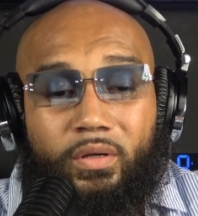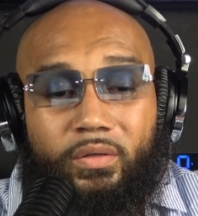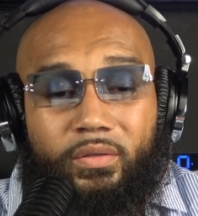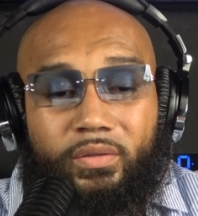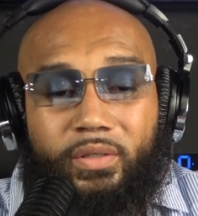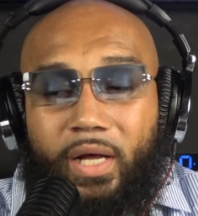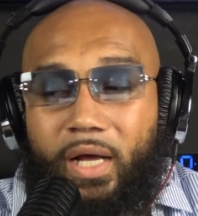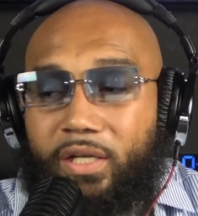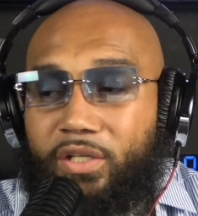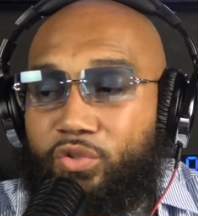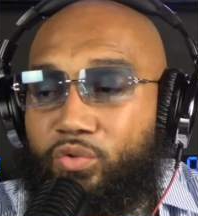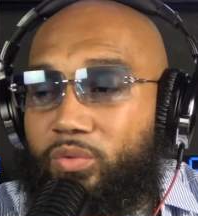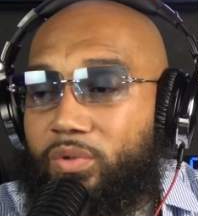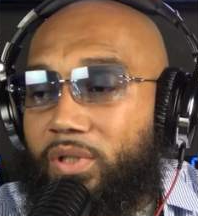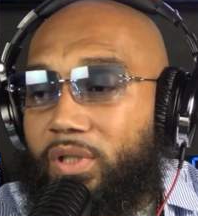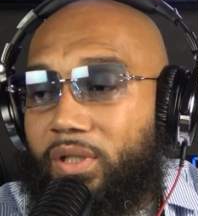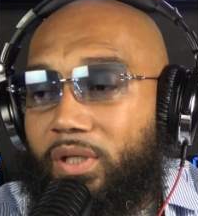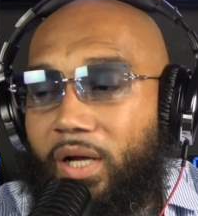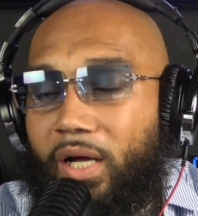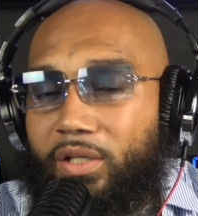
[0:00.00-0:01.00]
Like, you
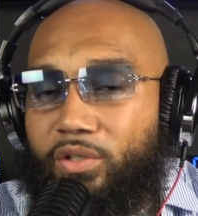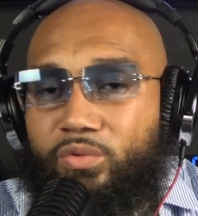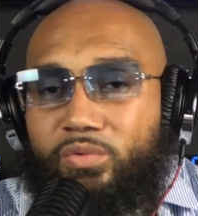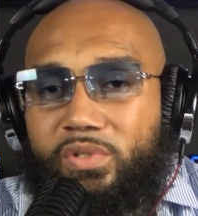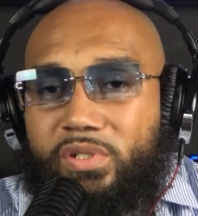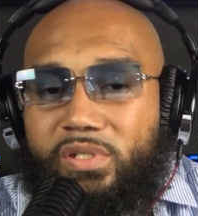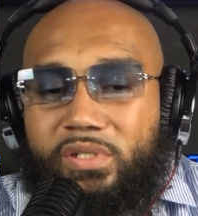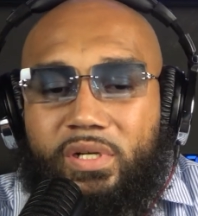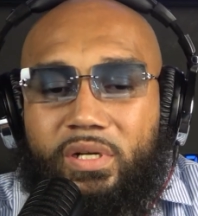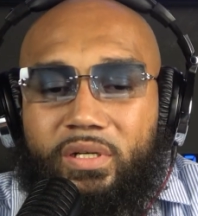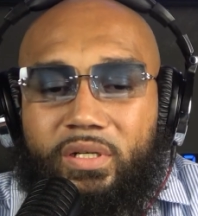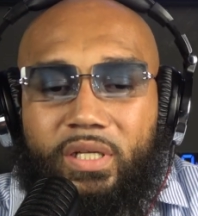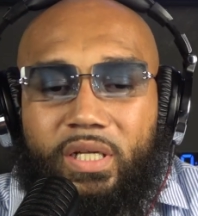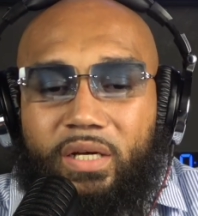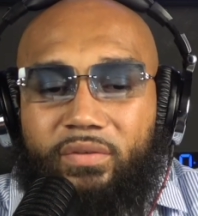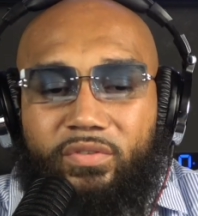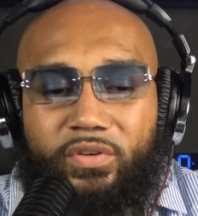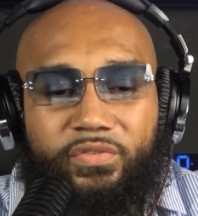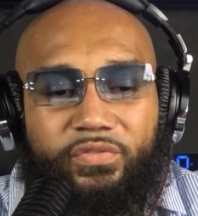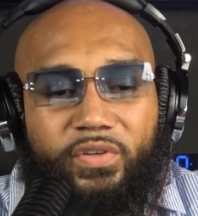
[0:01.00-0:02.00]
look like you just didn't
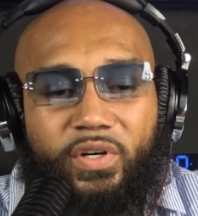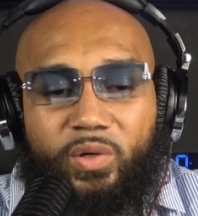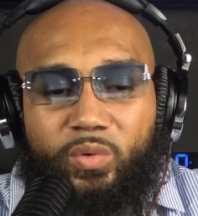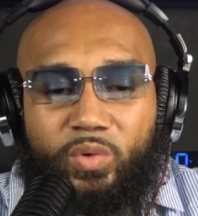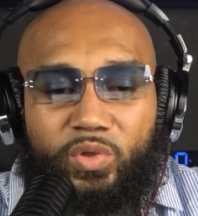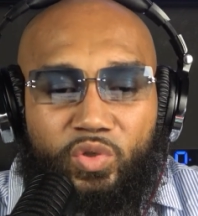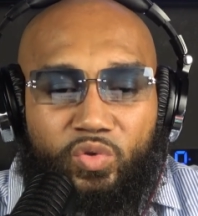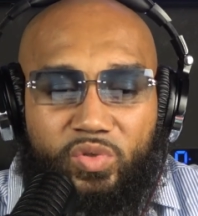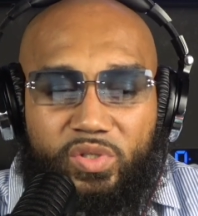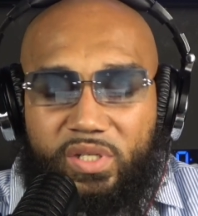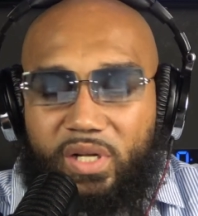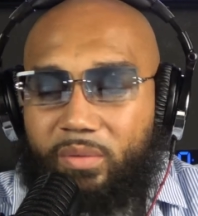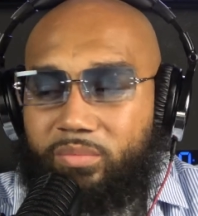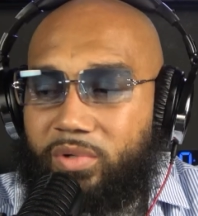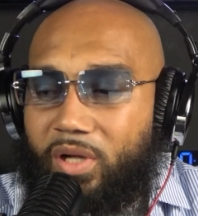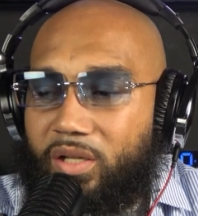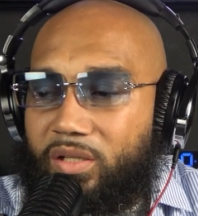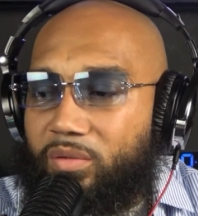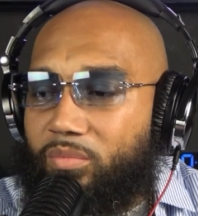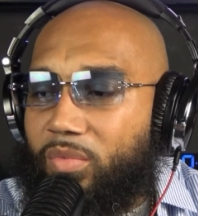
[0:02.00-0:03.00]
give a fuck when you stepped
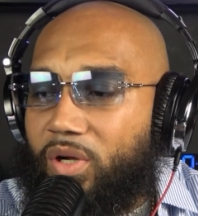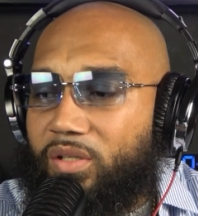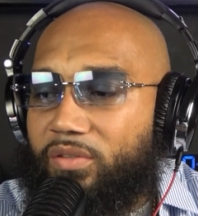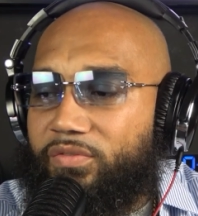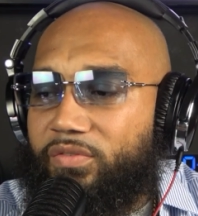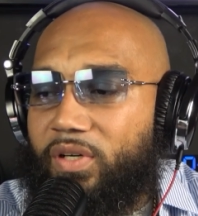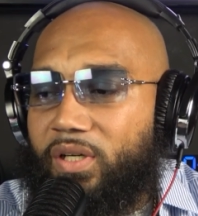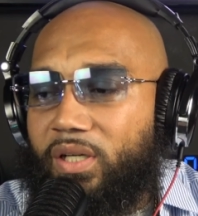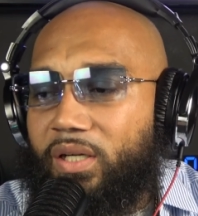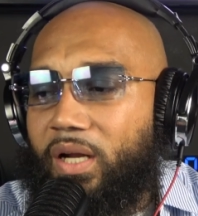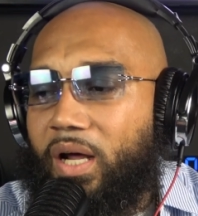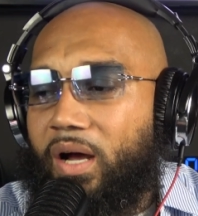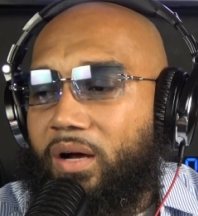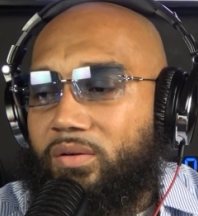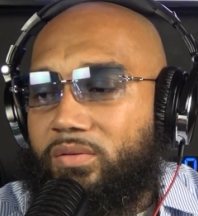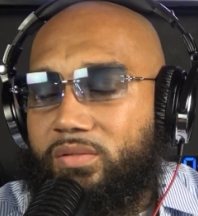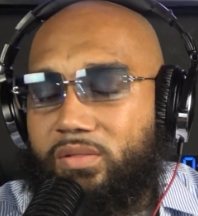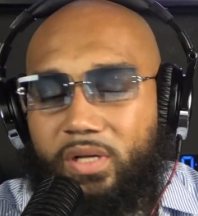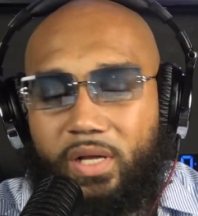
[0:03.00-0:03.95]
out the motherfucking house.